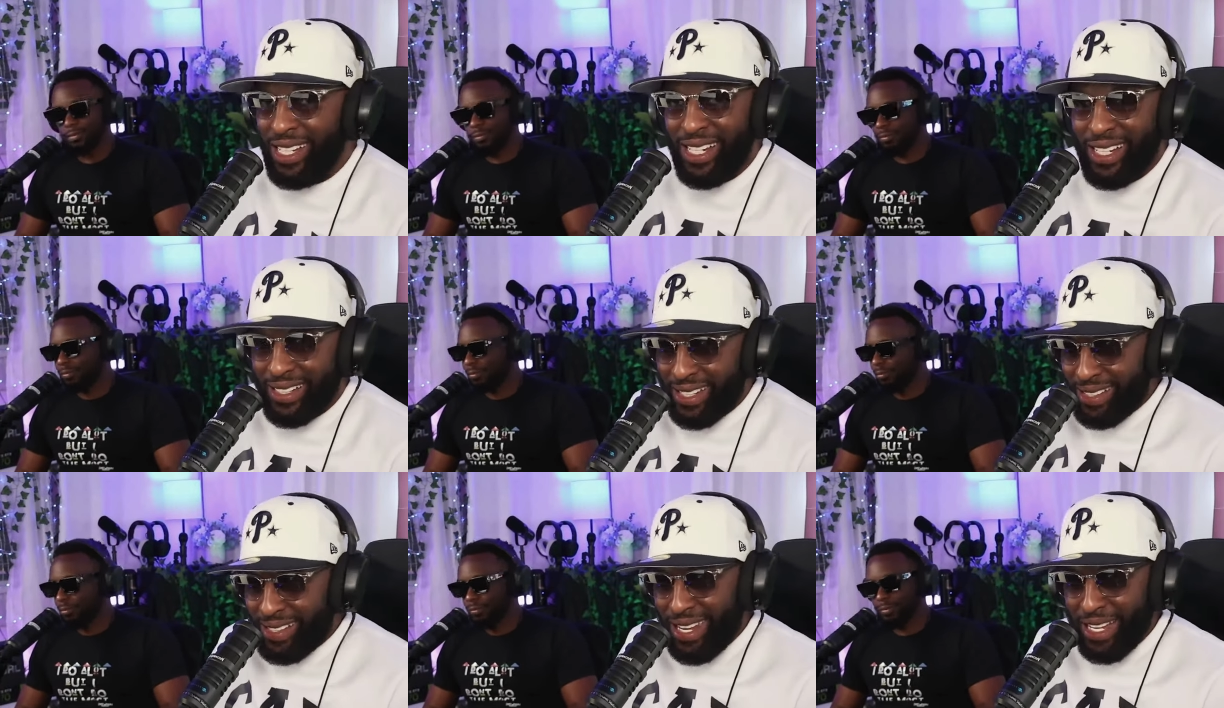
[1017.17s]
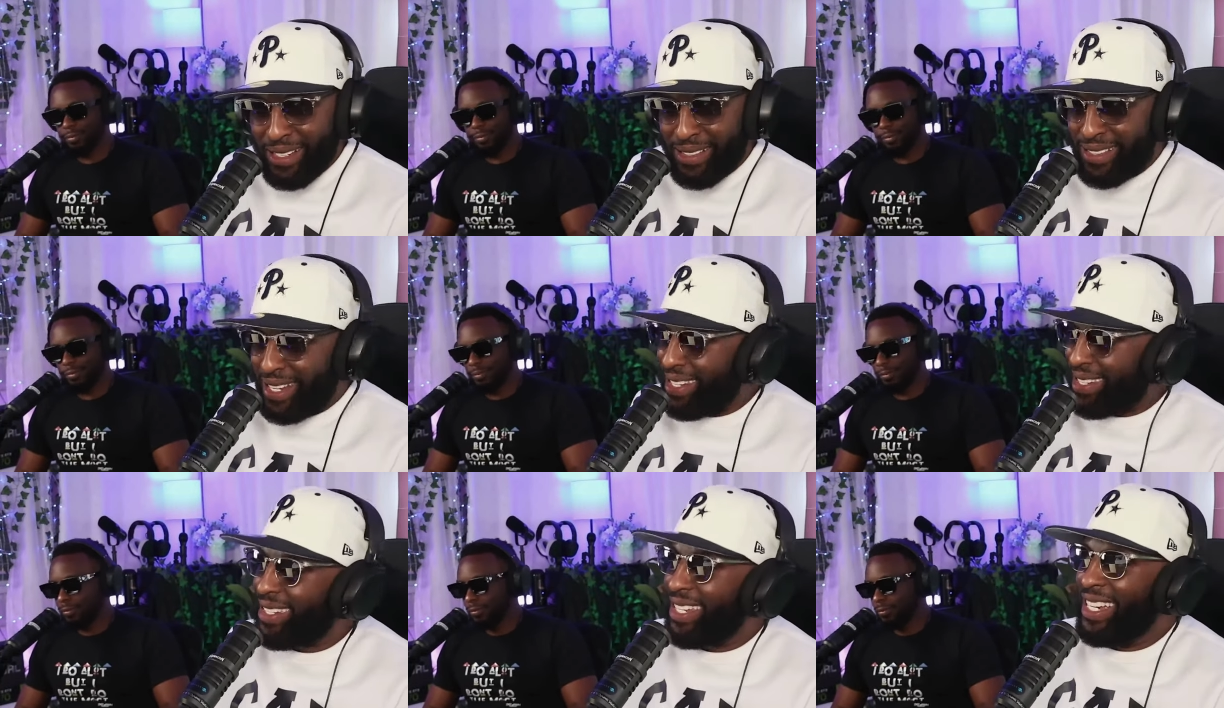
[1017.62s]
Speaker 1: Just so like,
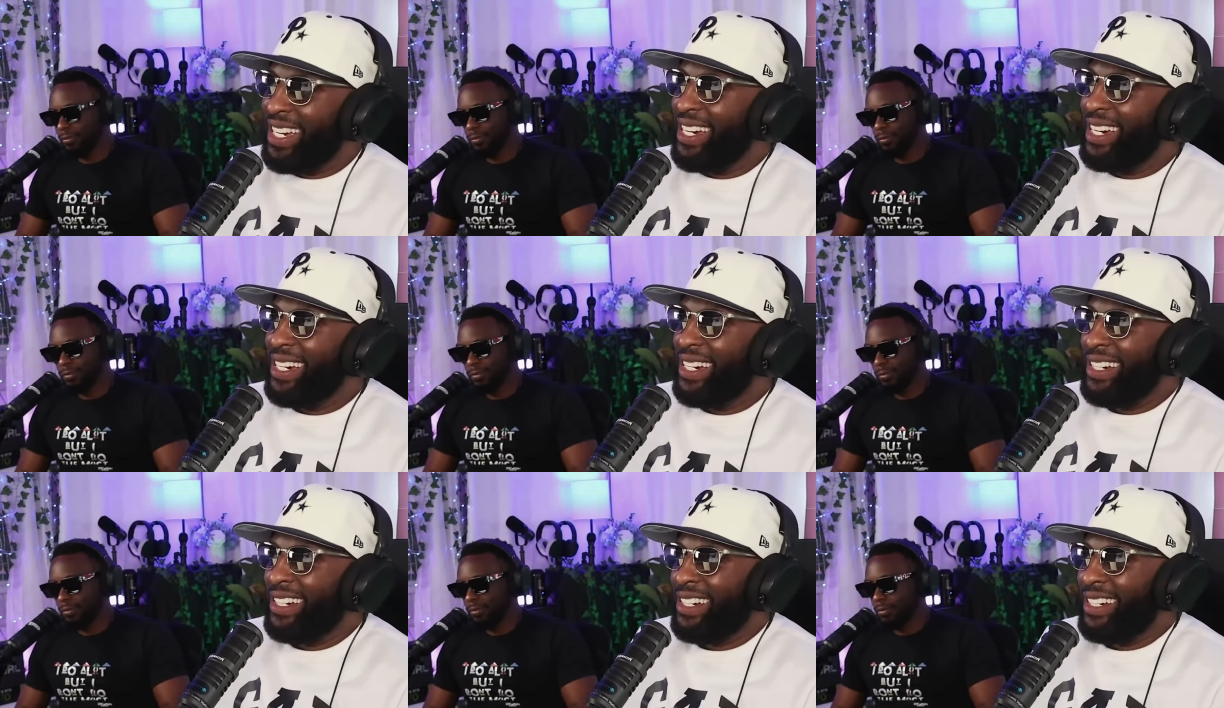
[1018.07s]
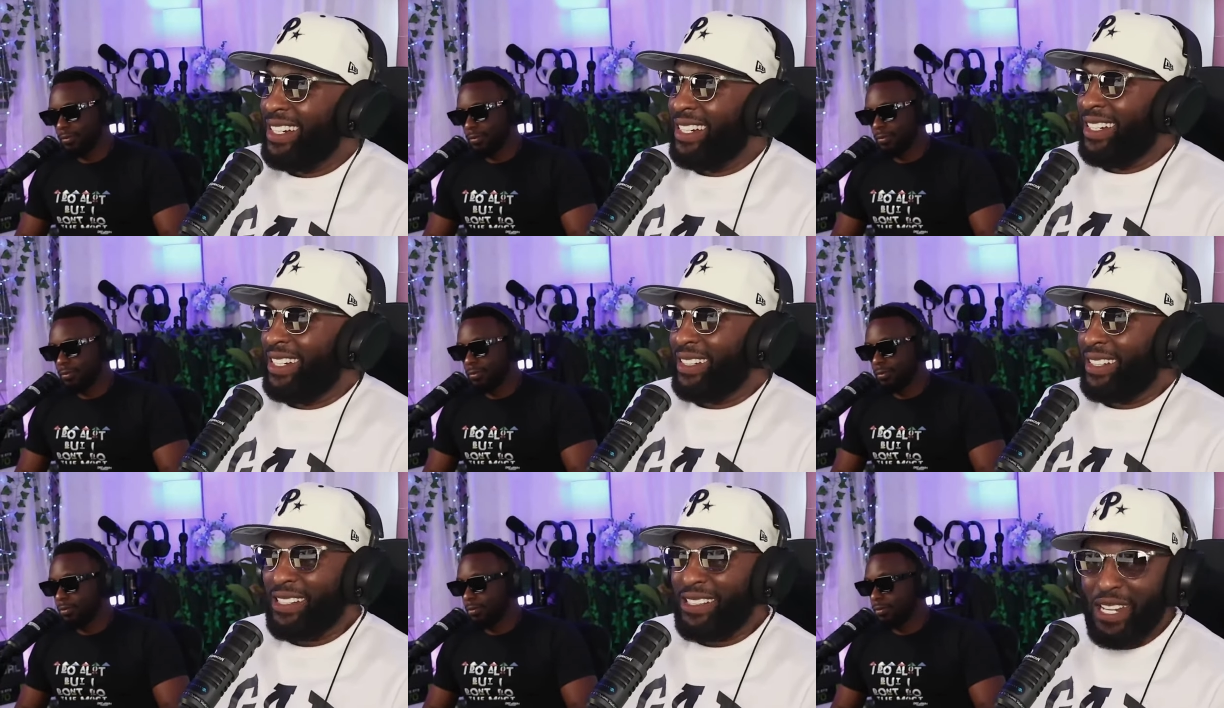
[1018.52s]
what? Y'all
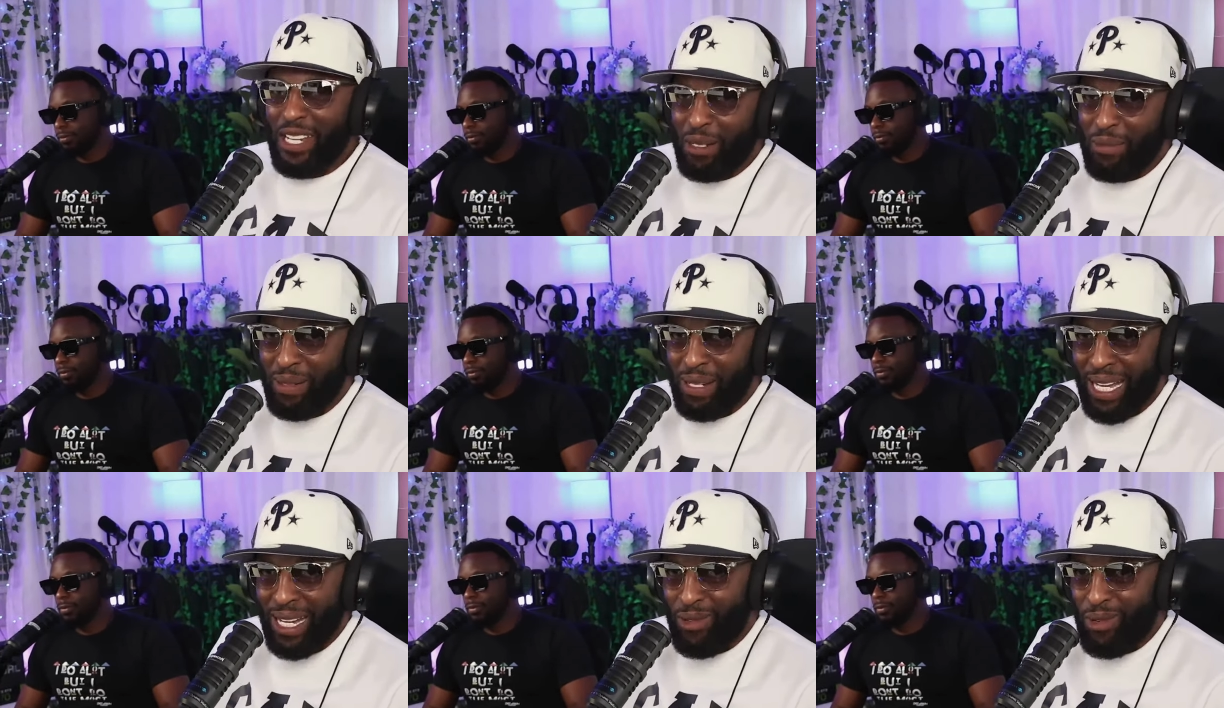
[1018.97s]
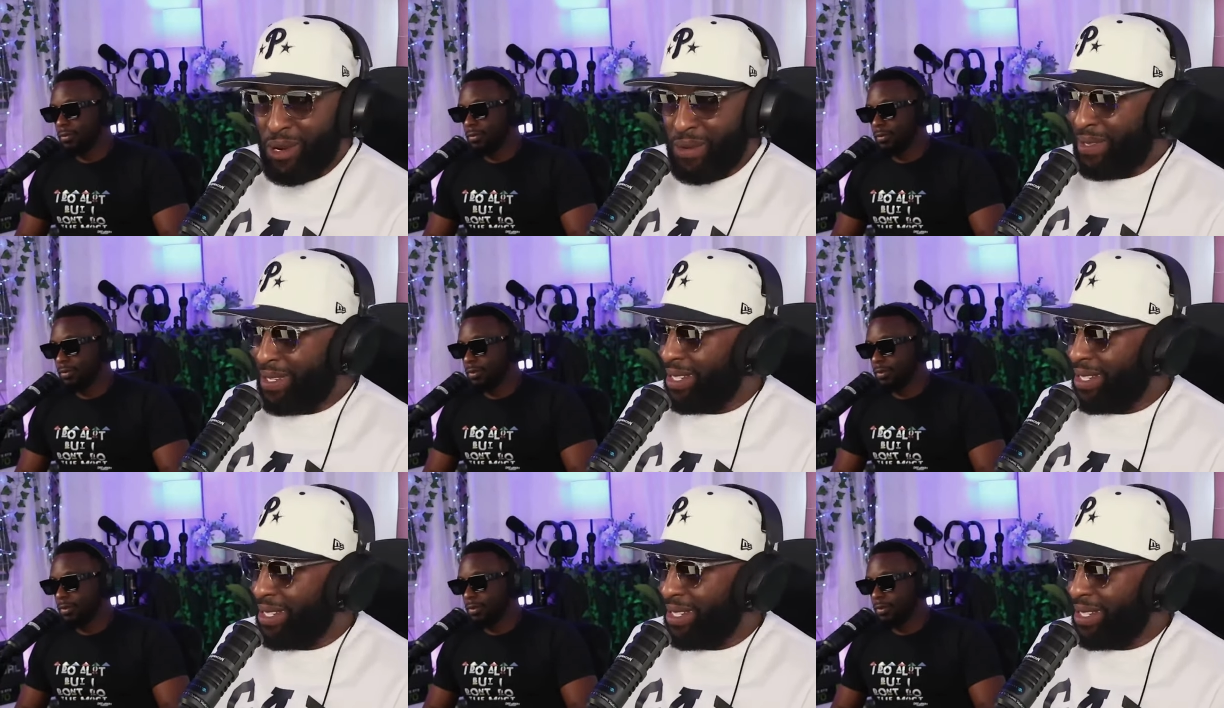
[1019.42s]
too. Just like a black woman.